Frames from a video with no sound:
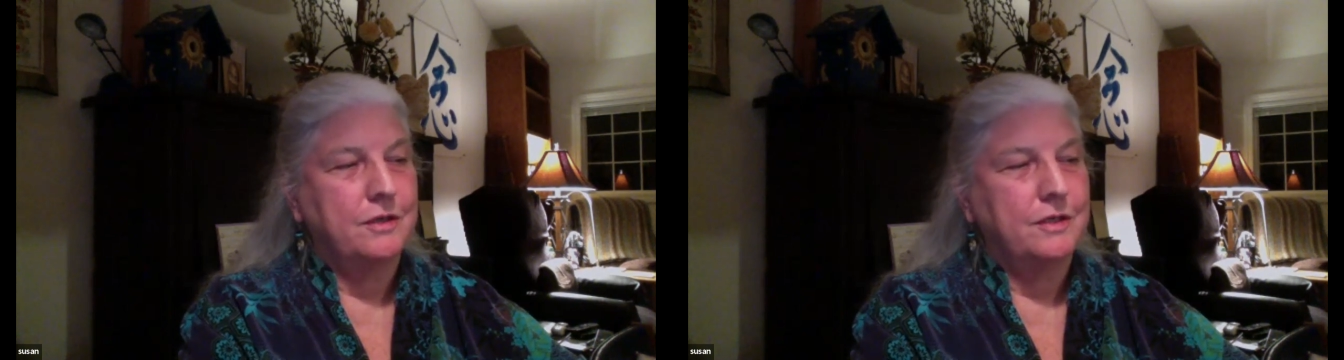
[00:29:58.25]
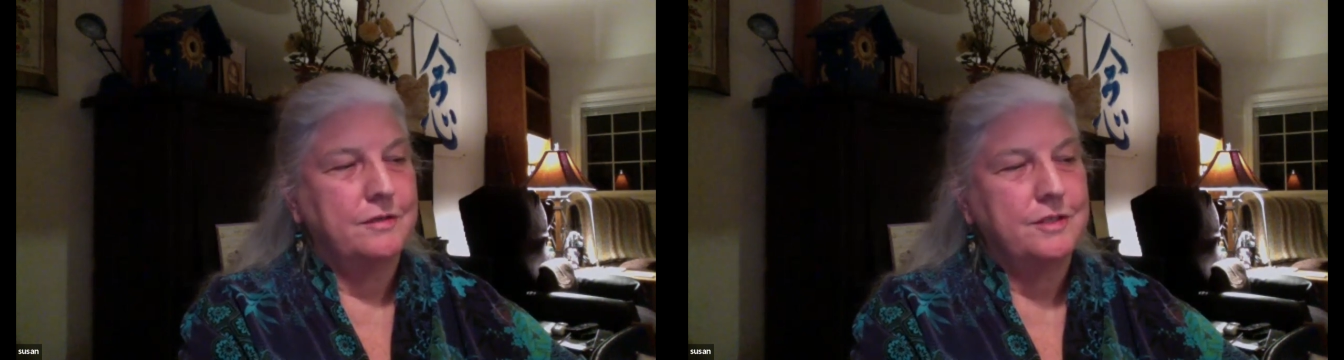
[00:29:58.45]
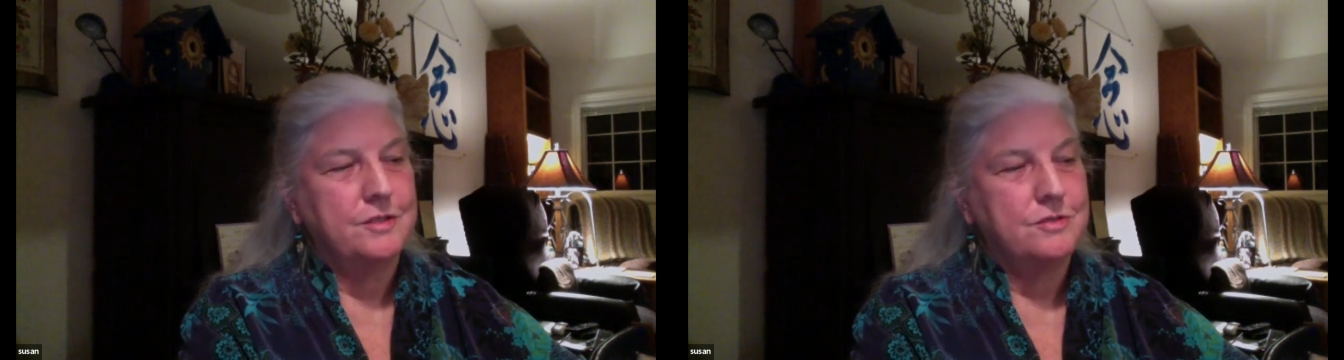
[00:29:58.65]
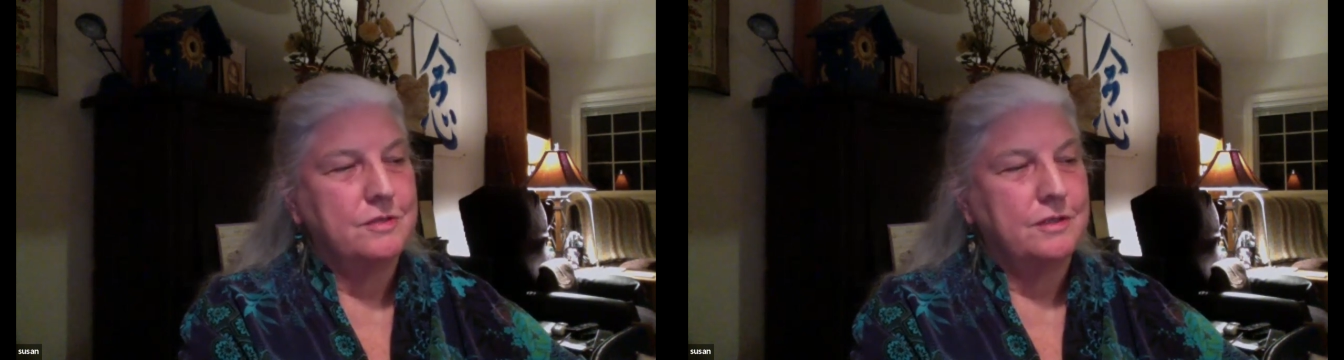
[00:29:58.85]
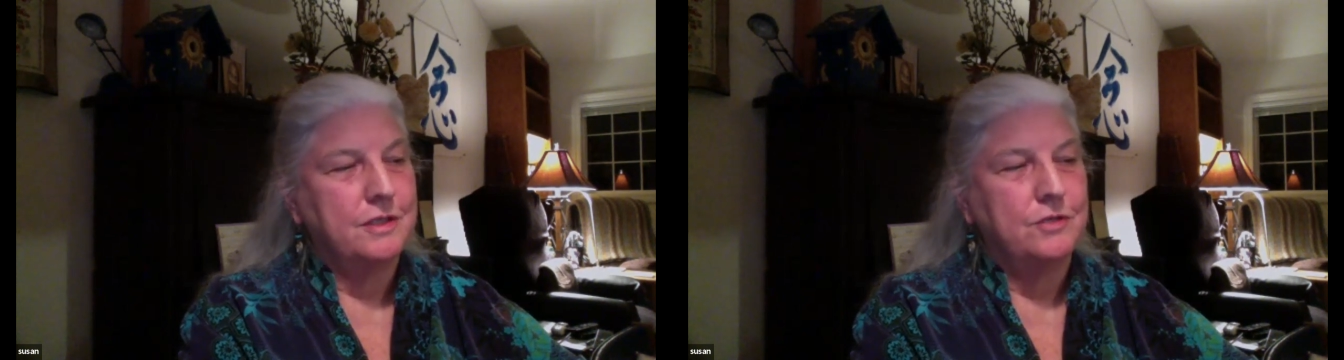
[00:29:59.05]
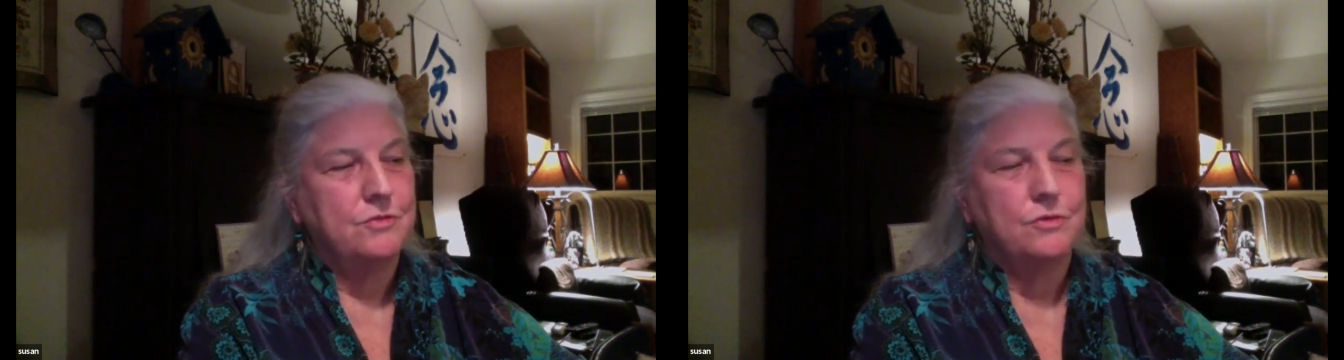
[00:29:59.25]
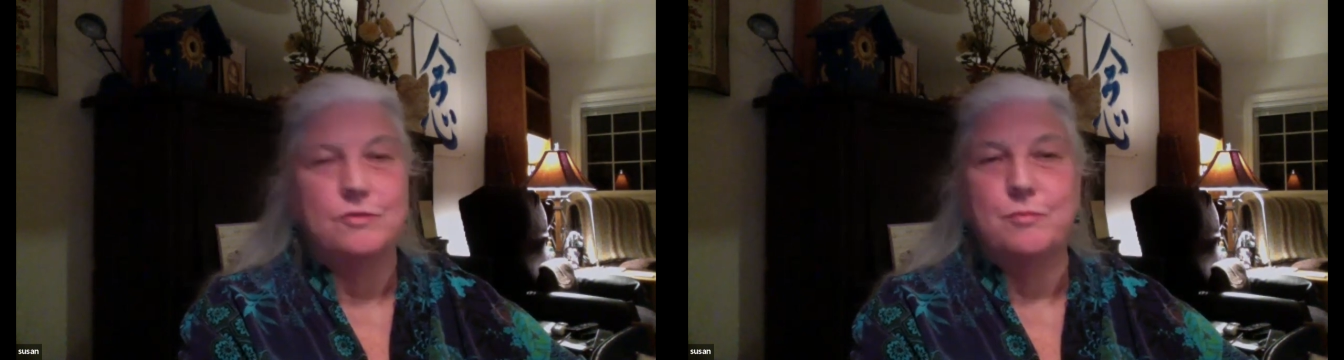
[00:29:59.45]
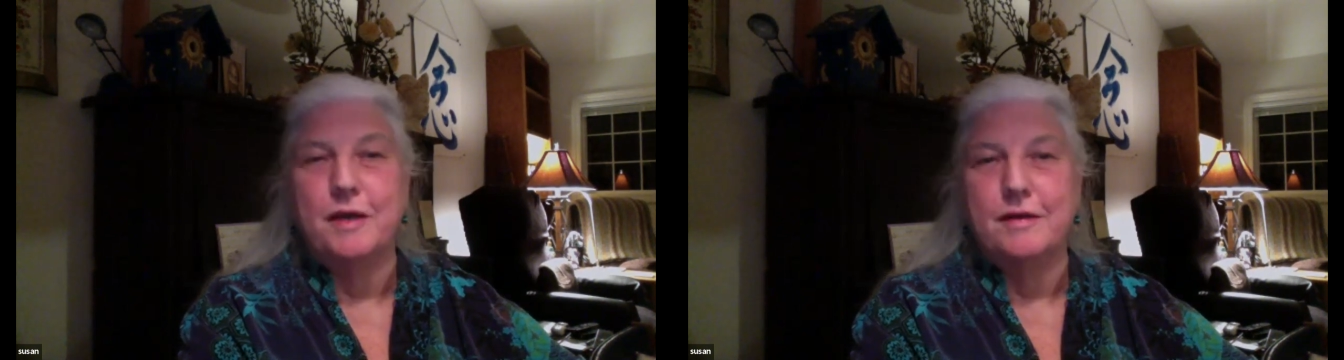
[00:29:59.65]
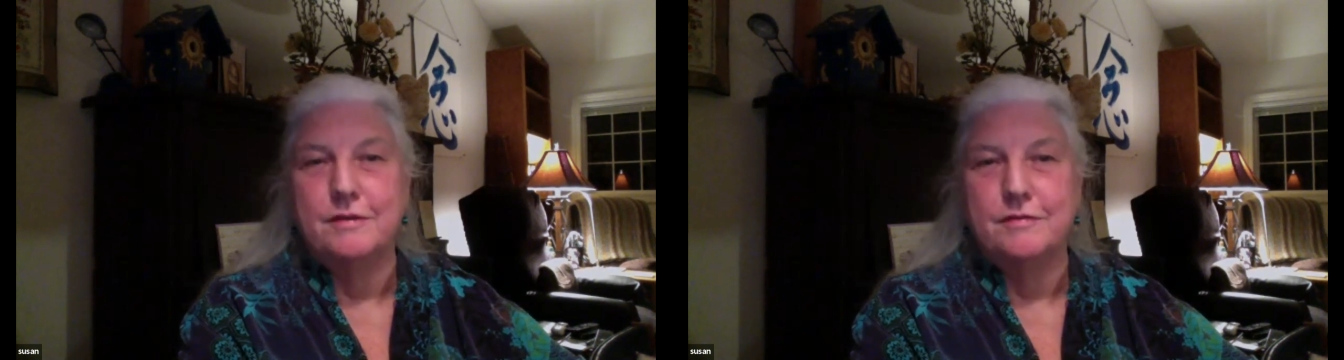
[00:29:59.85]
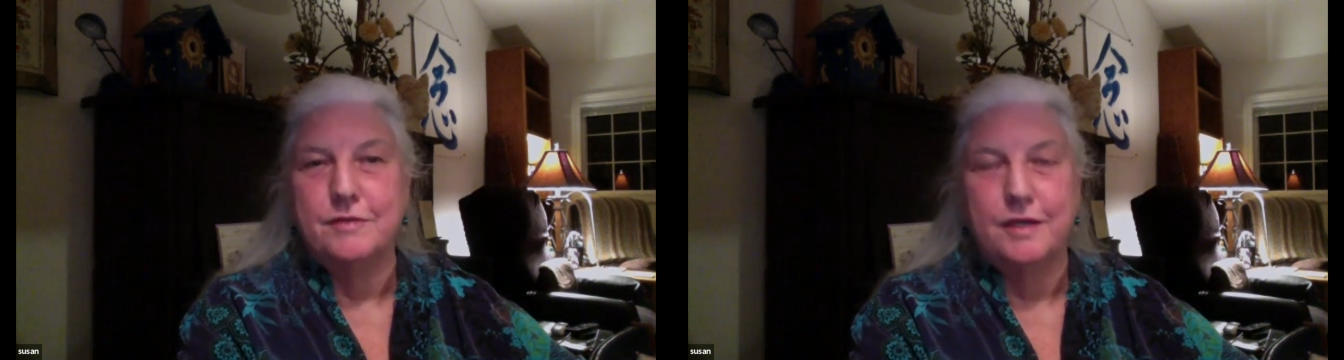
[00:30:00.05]
it teaches an
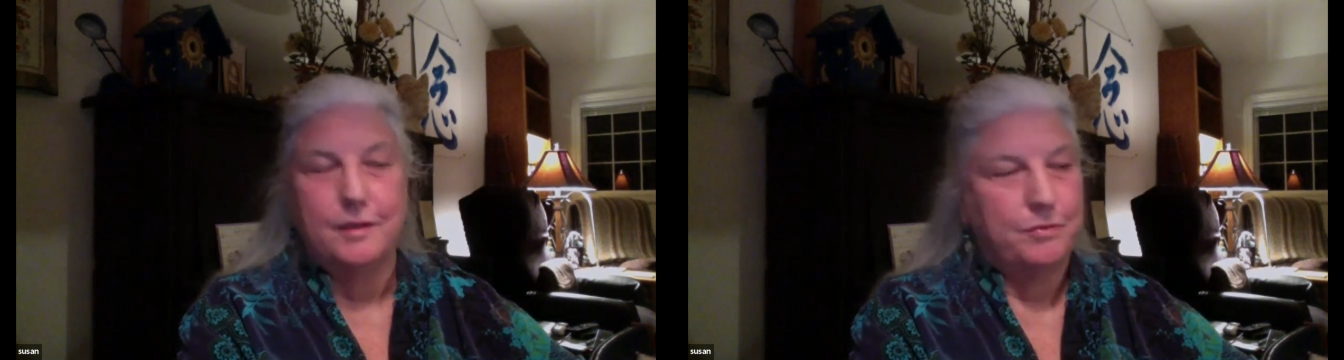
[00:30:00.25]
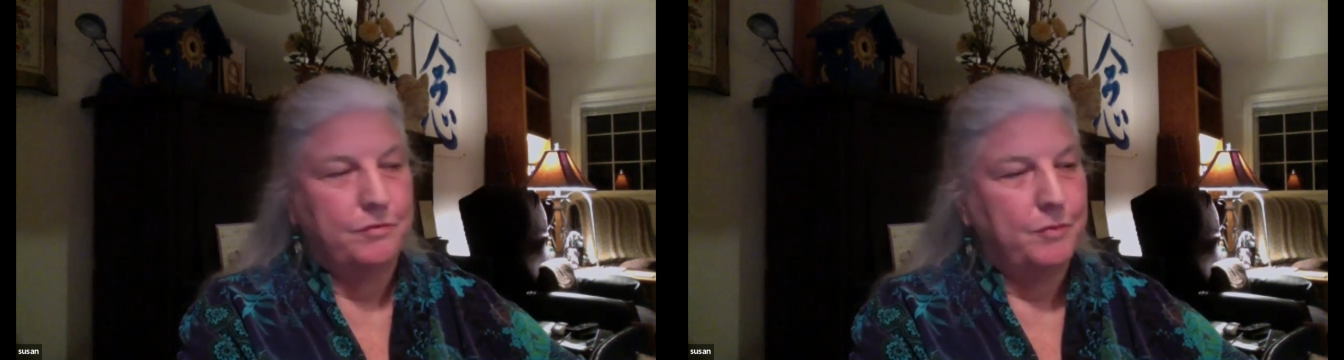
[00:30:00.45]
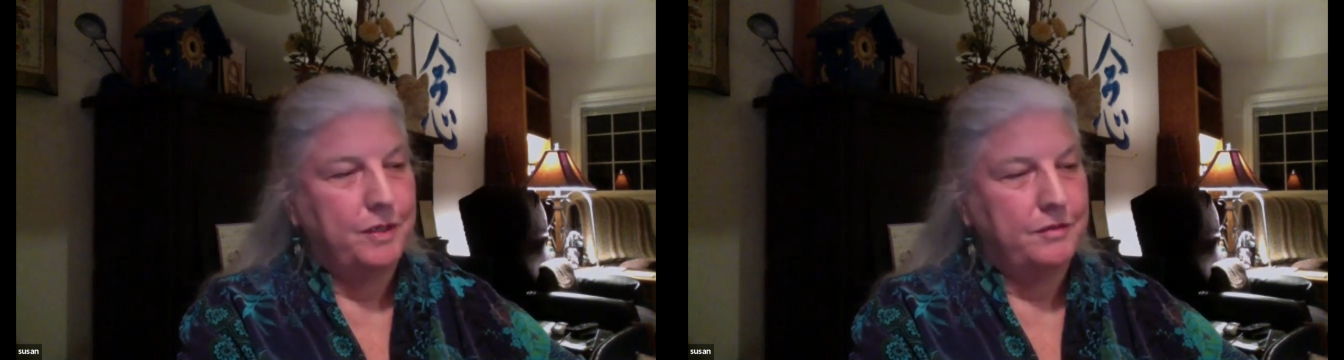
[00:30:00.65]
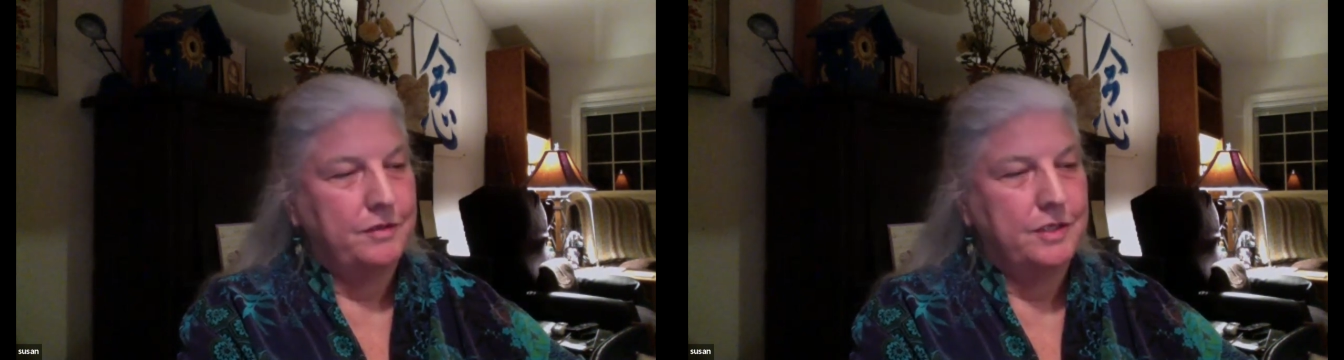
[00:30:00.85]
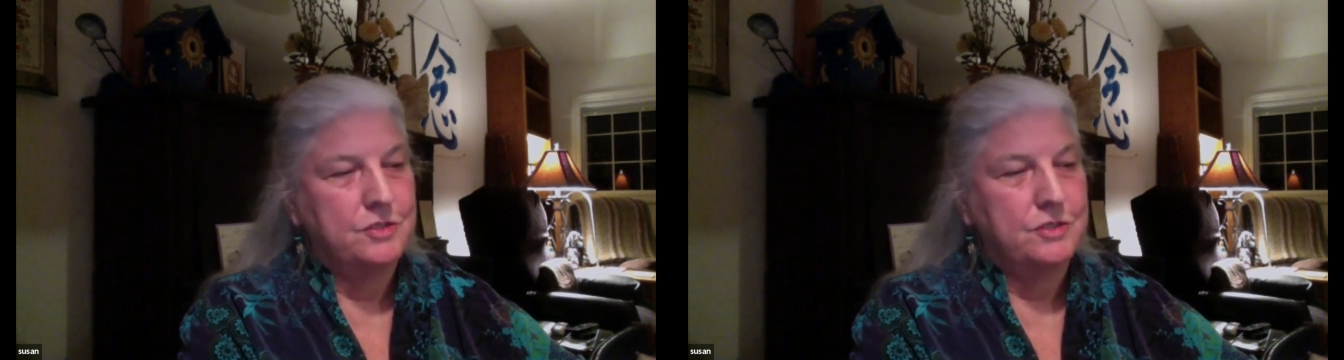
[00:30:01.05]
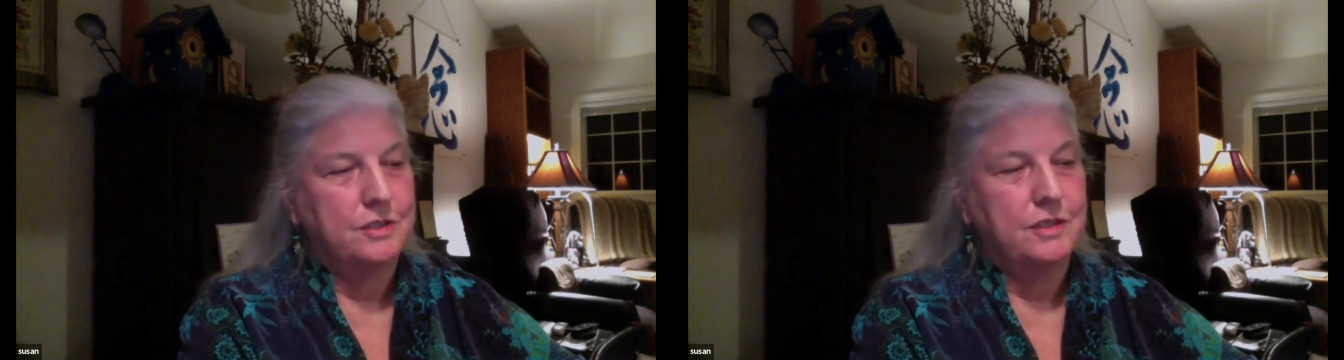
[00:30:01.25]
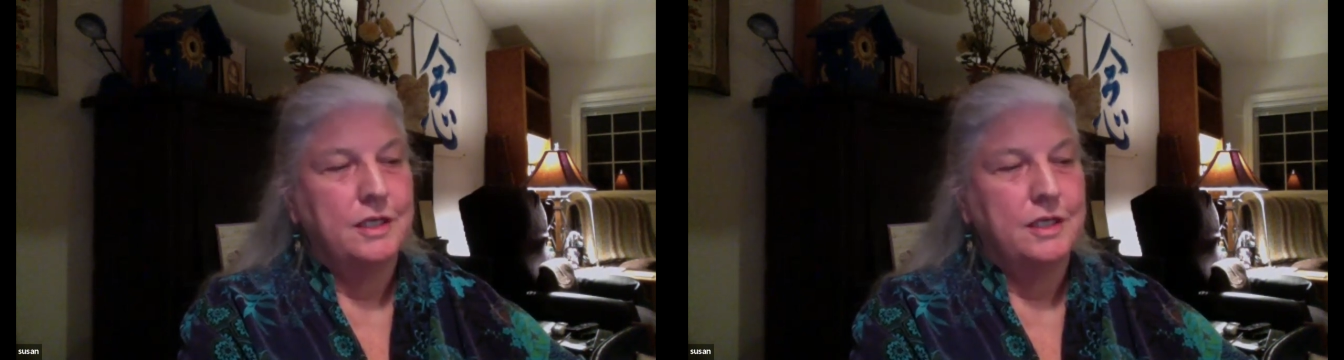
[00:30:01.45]
introspective type of meditation,